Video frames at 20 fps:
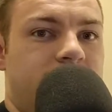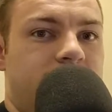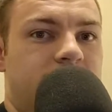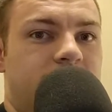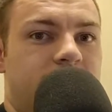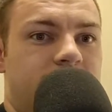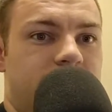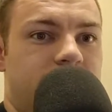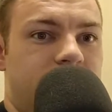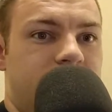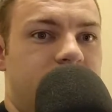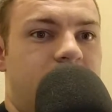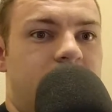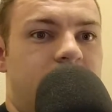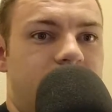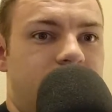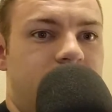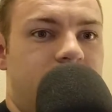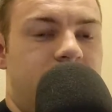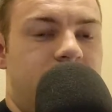And when it
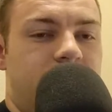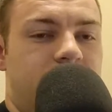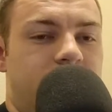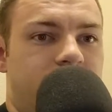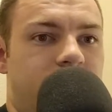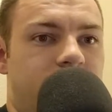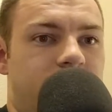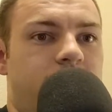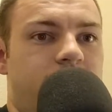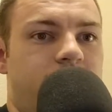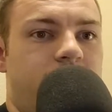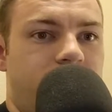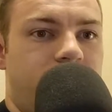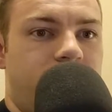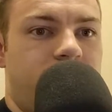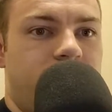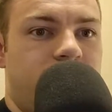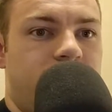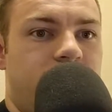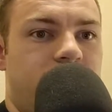came down, it crushed
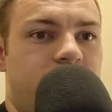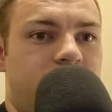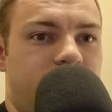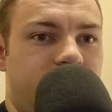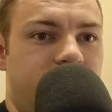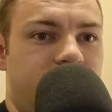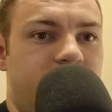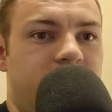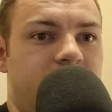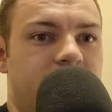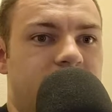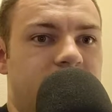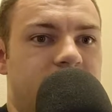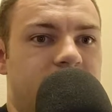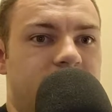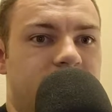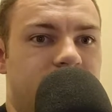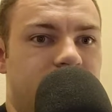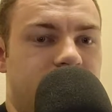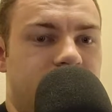this chick's feet.
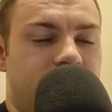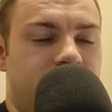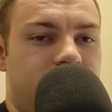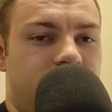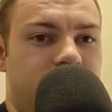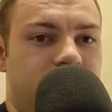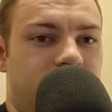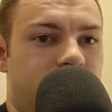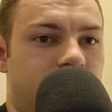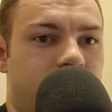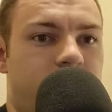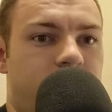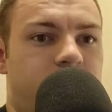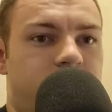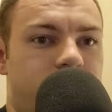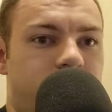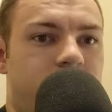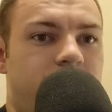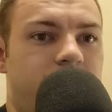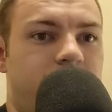Like it just
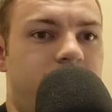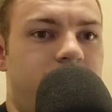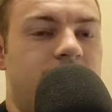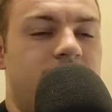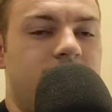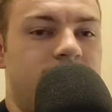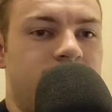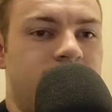crushed her feet.